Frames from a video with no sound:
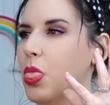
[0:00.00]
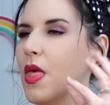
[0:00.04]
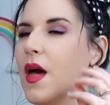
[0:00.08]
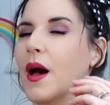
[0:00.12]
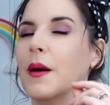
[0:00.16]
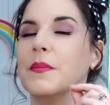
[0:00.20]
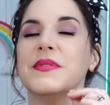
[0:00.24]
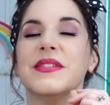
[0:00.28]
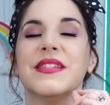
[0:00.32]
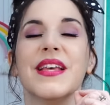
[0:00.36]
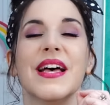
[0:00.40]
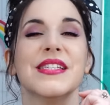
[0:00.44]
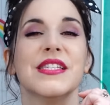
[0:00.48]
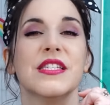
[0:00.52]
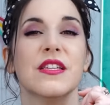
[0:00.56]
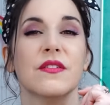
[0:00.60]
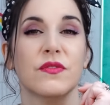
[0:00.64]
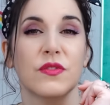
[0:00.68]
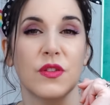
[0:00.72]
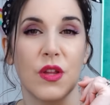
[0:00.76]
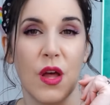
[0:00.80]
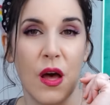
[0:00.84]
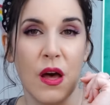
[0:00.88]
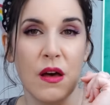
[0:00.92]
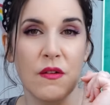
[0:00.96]
obsessive
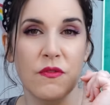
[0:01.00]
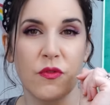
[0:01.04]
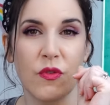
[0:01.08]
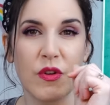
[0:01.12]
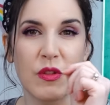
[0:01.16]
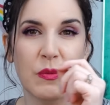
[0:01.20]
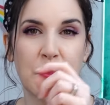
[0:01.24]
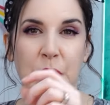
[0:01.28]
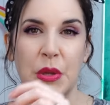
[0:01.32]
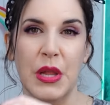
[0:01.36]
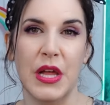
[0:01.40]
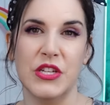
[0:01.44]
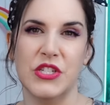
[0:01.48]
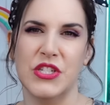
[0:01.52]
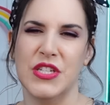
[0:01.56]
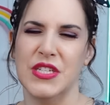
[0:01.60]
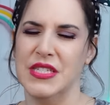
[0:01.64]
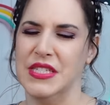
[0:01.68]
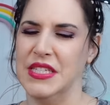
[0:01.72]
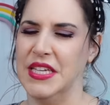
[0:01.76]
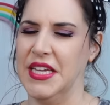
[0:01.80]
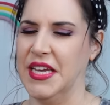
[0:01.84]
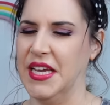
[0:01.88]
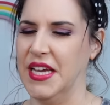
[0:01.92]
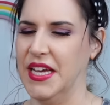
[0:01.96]
love with
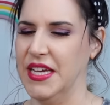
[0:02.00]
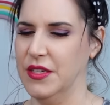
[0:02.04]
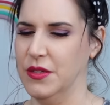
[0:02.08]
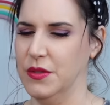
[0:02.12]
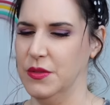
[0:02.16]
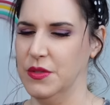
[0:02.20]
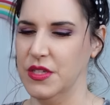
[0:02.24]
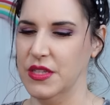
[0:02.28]
plushies like I do.